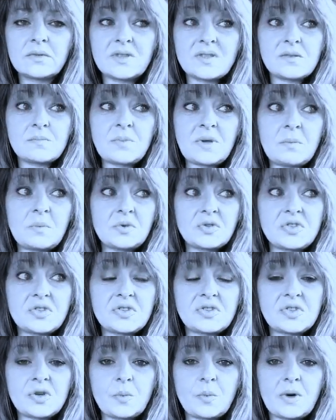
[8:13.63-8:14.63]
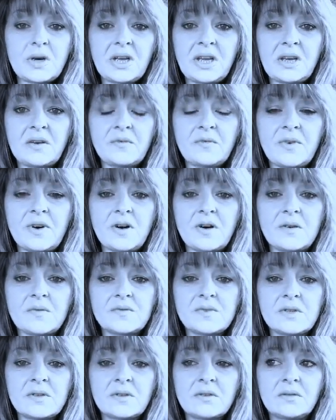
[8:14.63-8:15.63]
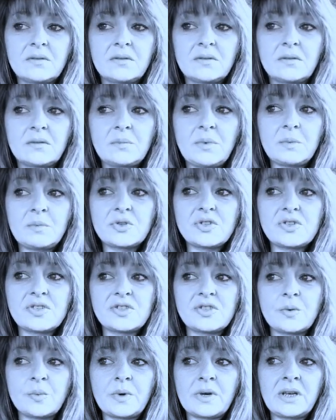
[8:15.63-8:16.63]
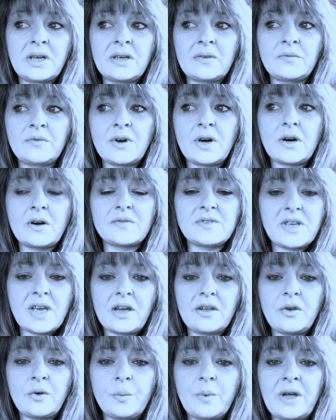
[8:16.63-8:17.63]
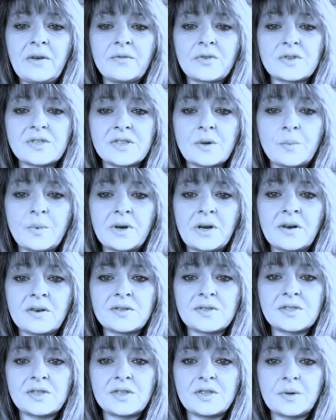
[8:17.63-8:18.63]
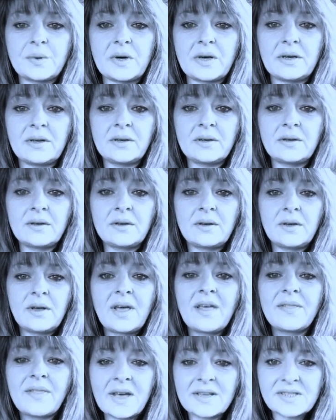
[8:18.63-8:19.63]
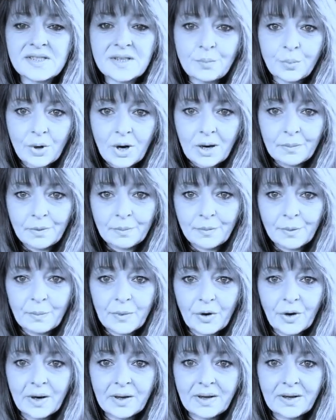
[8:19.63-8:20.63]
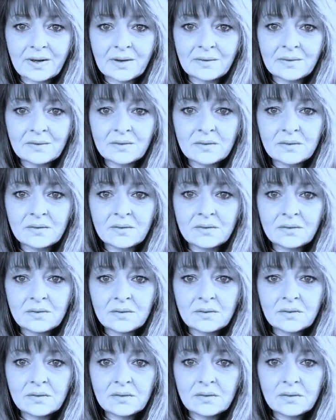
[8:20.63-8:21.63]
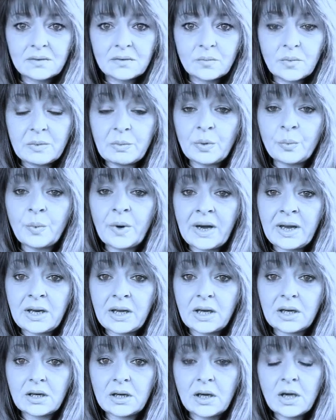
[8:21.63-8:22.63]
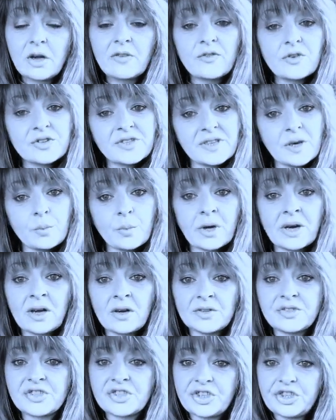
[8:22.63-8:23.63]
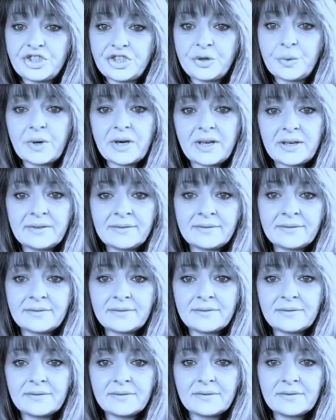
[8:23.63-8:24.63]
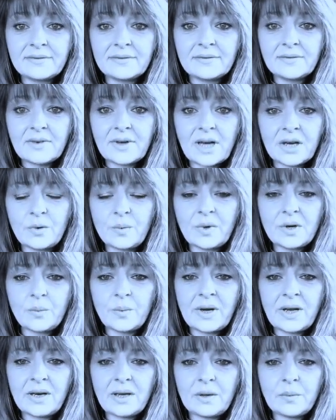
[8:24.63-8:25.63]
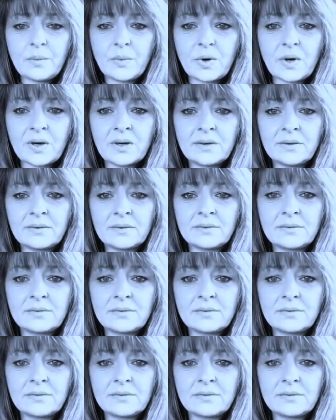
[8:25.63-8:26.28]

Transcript: Because people just don't want to get involved. People just don't want to get involved. Yeah, you'll wait for someone else to do it. That's the problem, America. We've been waiting for someone else to do it. I don't want to wait anymore.